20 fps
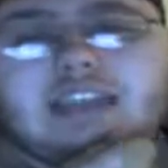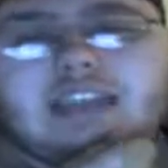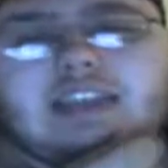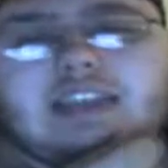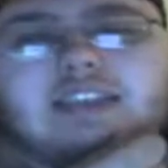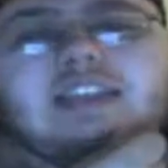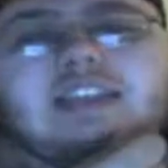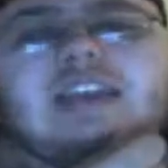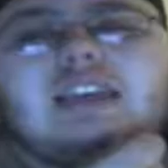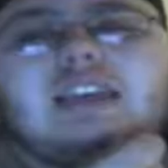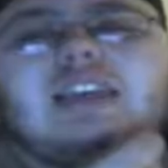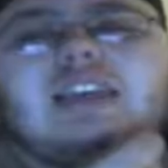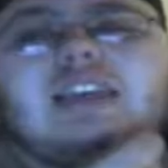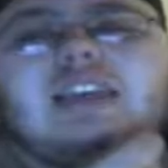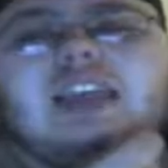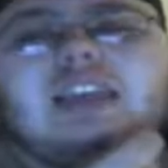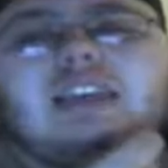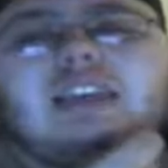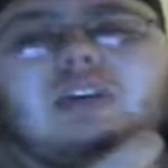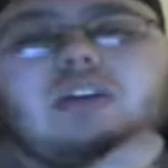and he goes
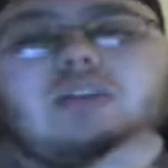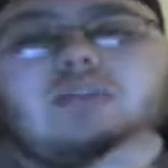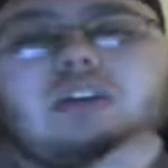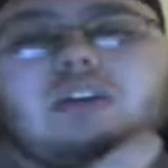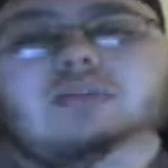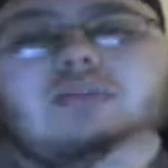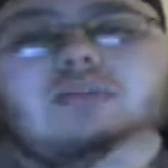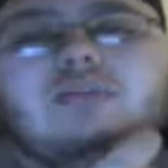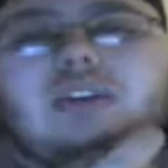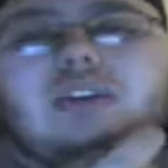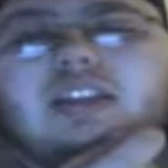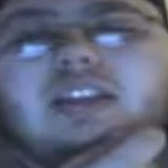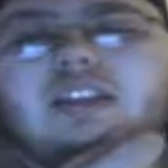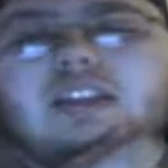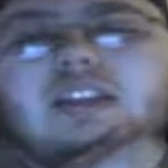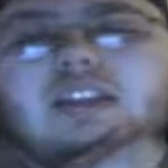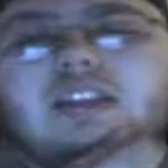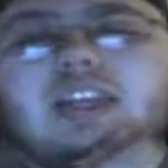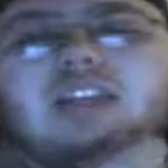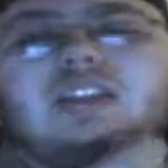immediately into
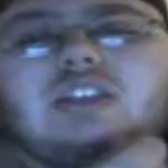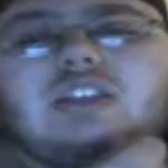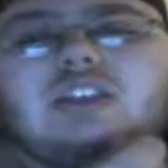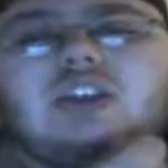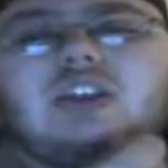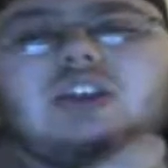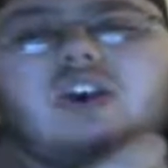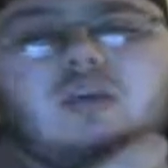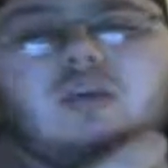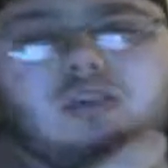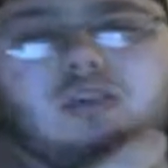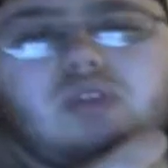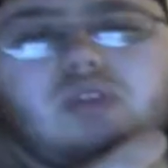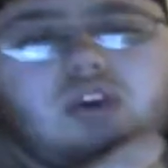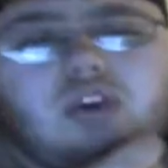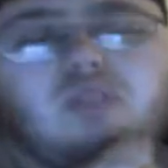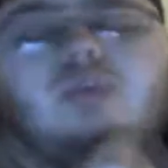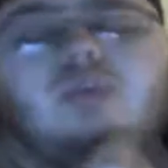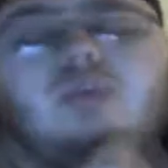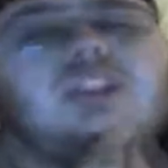Koko,
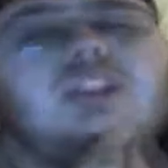which